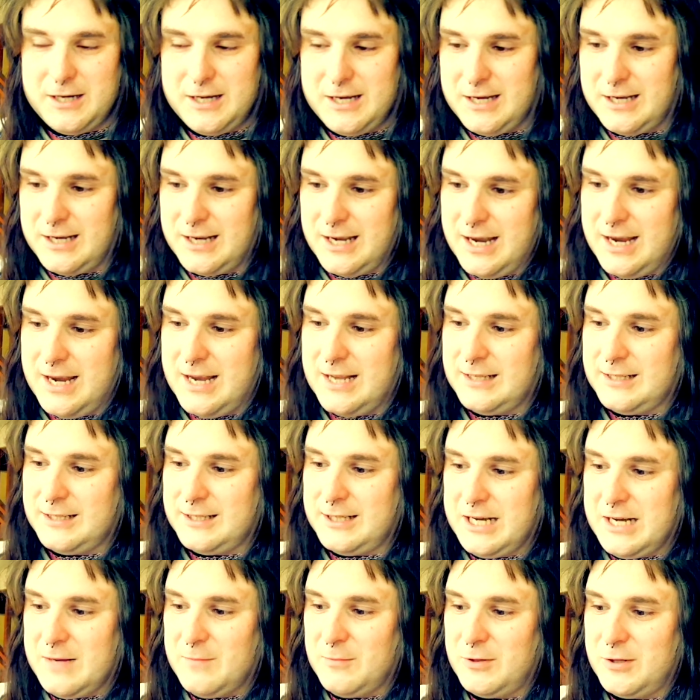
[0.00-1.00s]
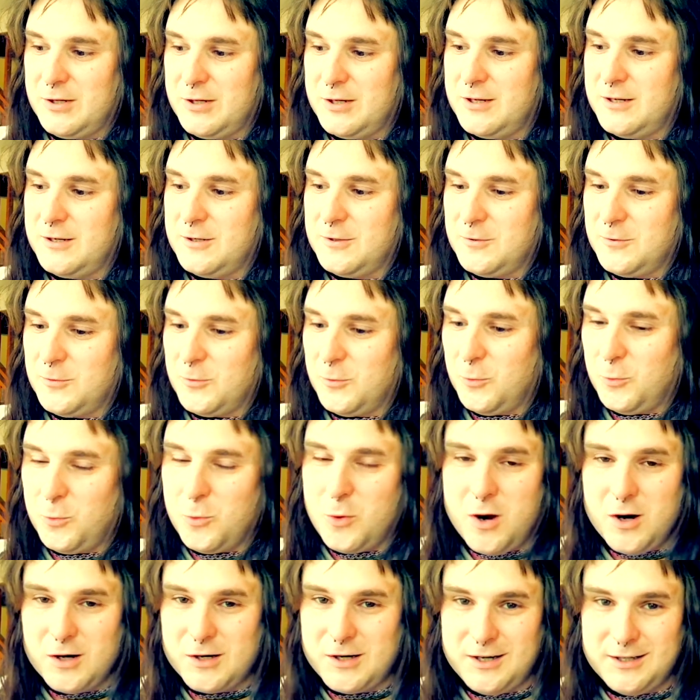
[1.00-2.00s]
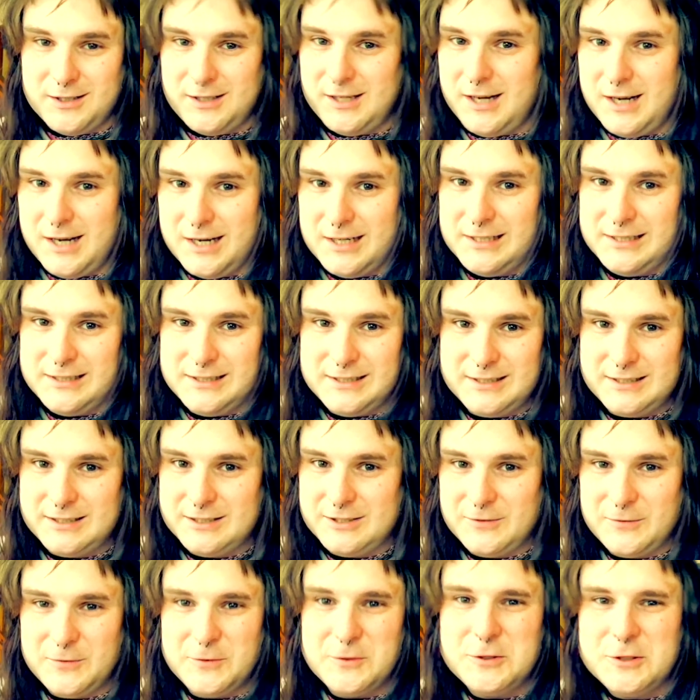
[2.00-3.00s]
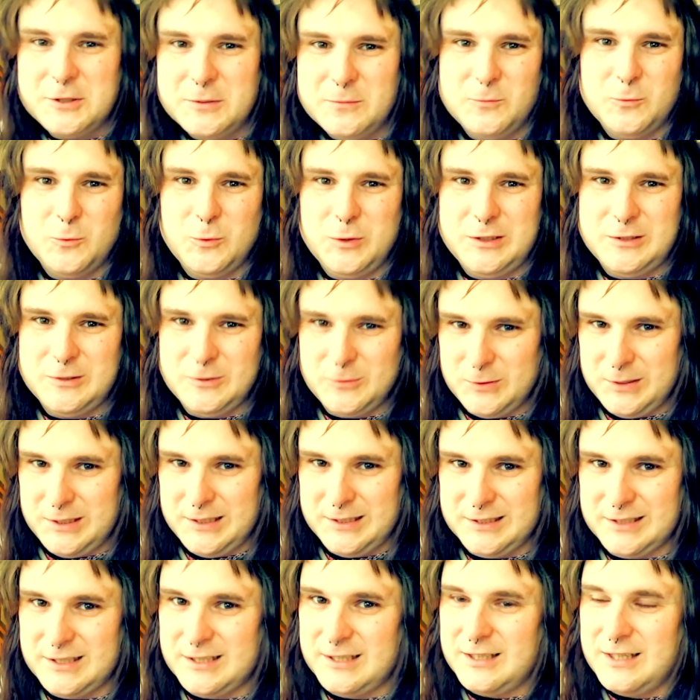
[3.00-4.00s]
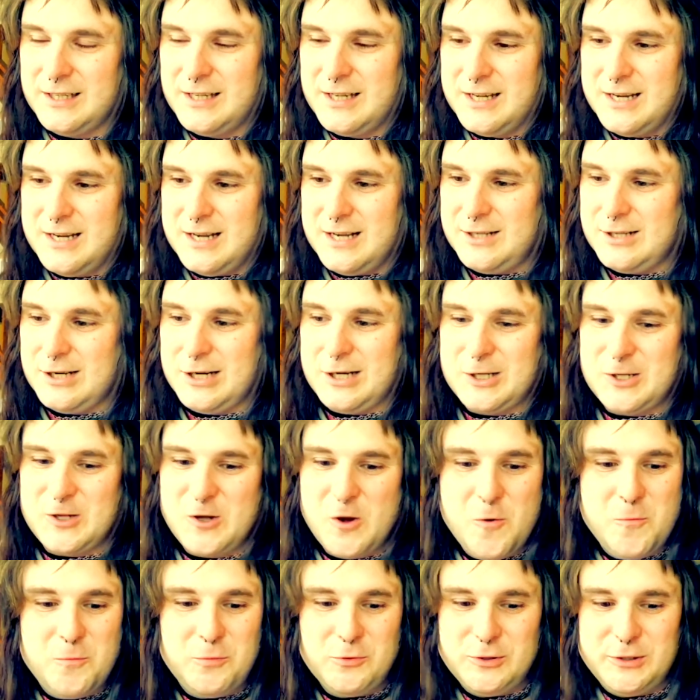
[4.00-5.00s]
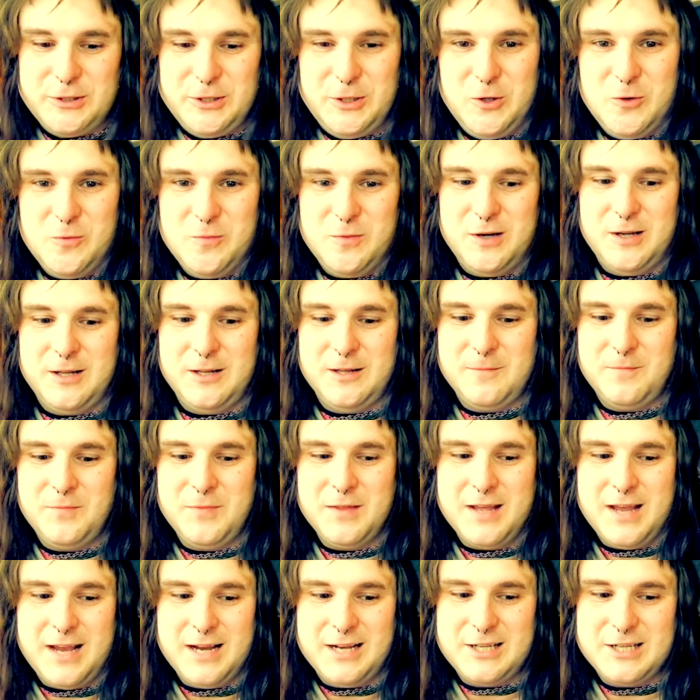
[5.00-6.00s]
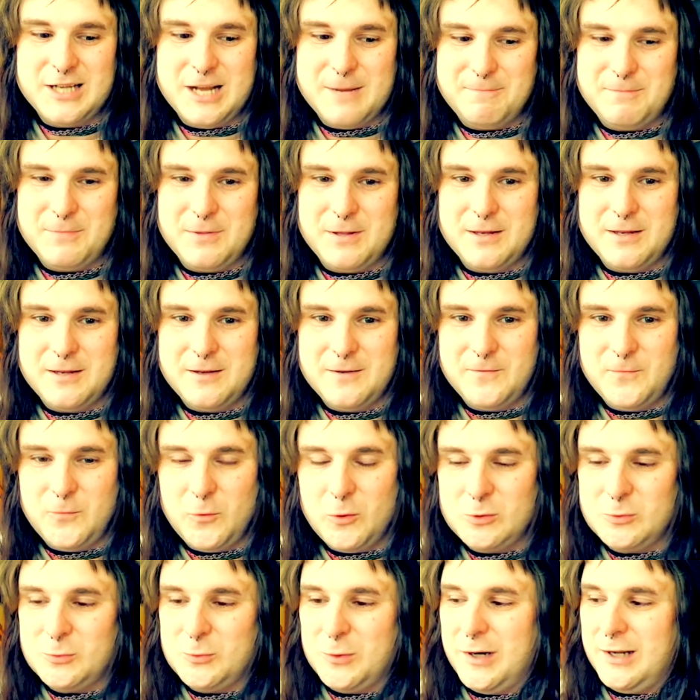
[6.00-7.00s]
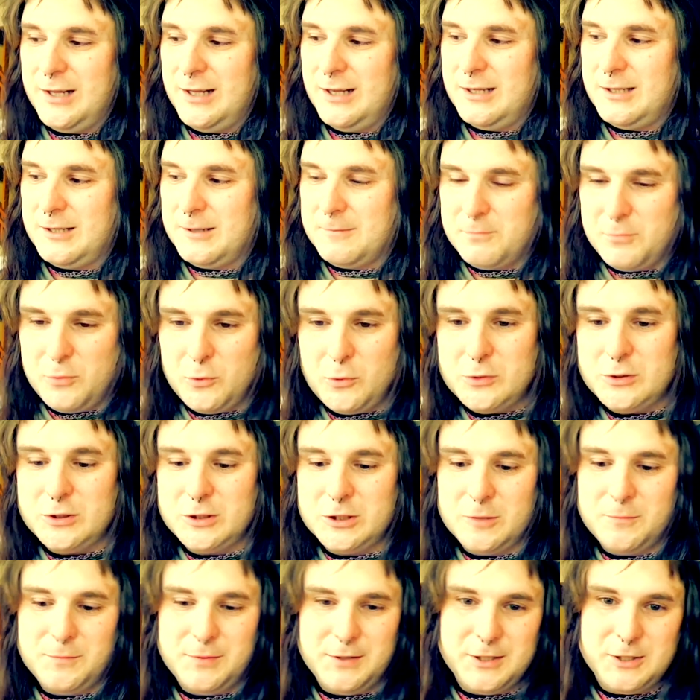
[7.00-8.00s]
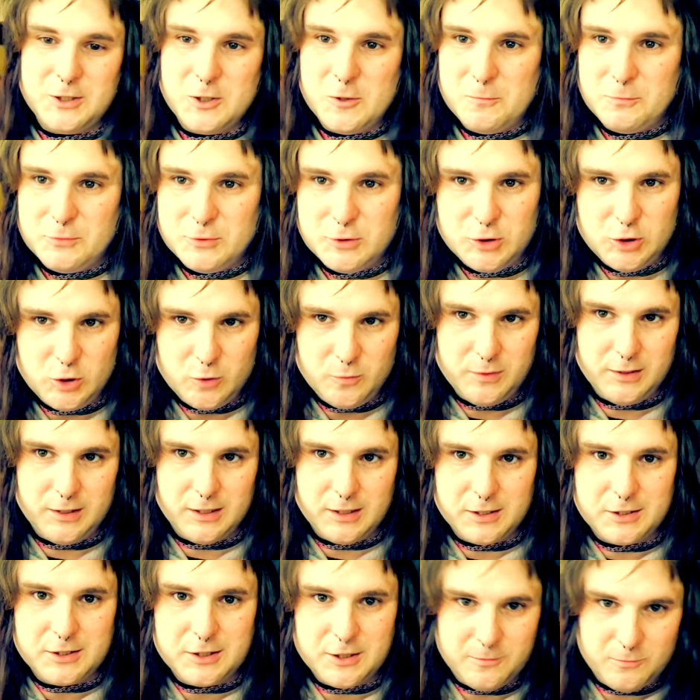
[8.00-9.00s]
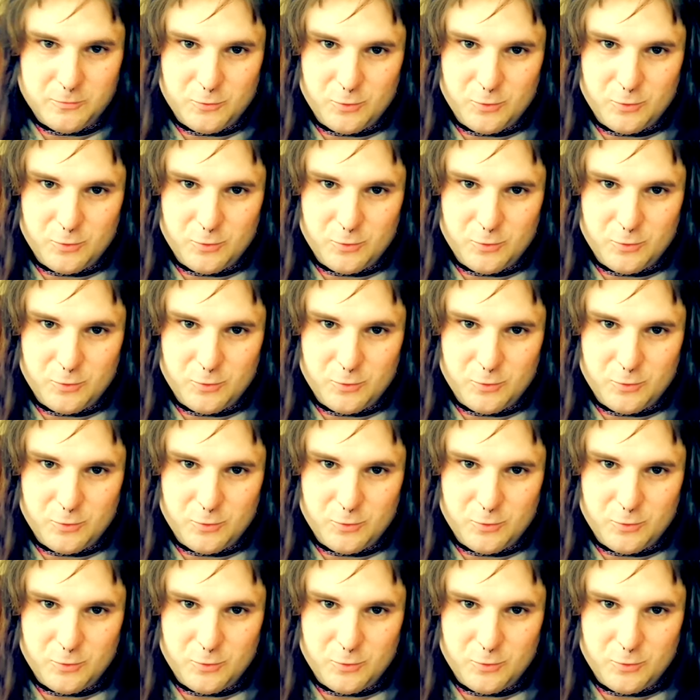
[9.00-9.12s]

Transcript: He can't seem to walk on ice for some weird reason. He's like superhuman, except for when it's important to be superhuman in some